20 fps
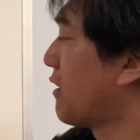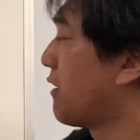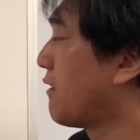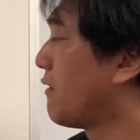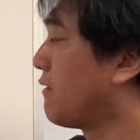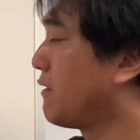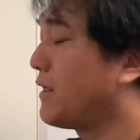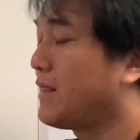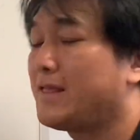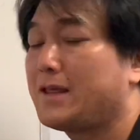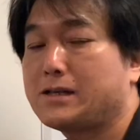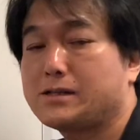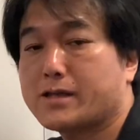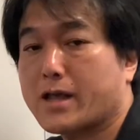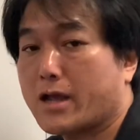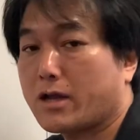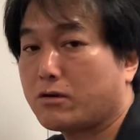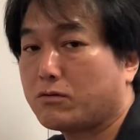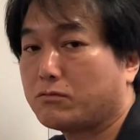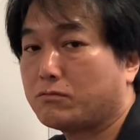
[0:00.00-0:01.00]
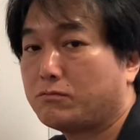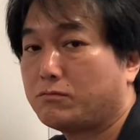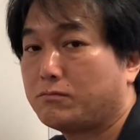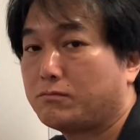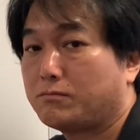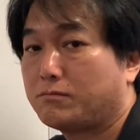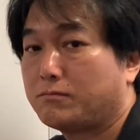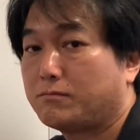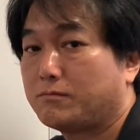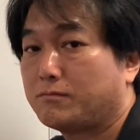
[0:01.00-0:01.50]
than this angle?
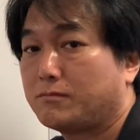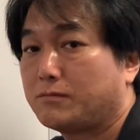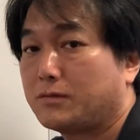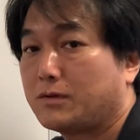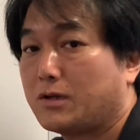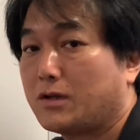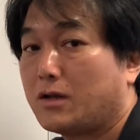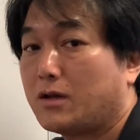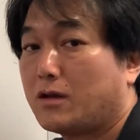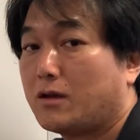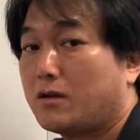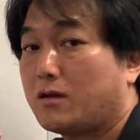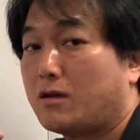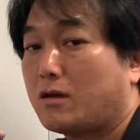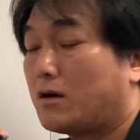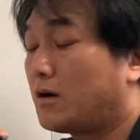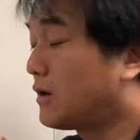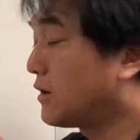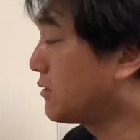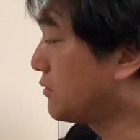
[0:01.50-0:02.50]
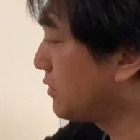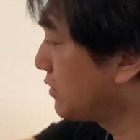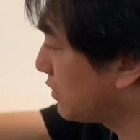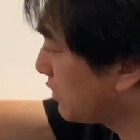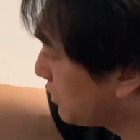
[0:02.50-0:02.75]
Now I'll quickly